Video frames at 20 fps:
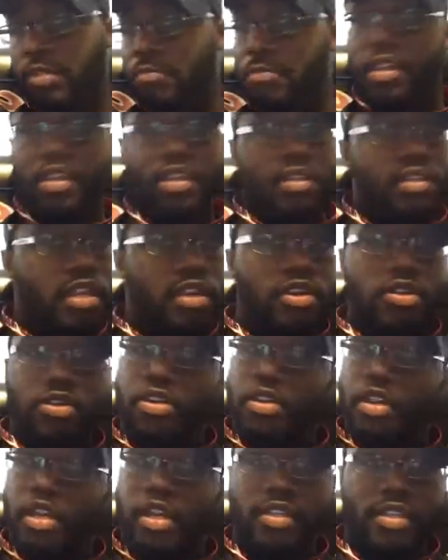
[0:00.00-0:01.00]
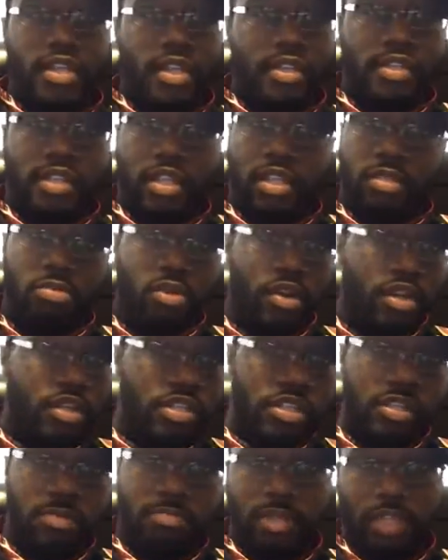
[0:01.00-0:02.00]
because I know you guys had
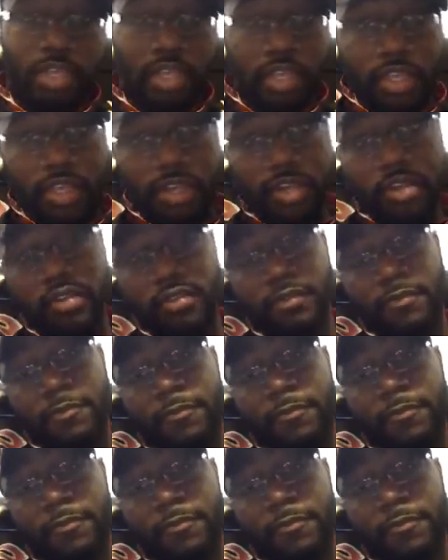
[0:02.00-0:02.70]
celebrations planned,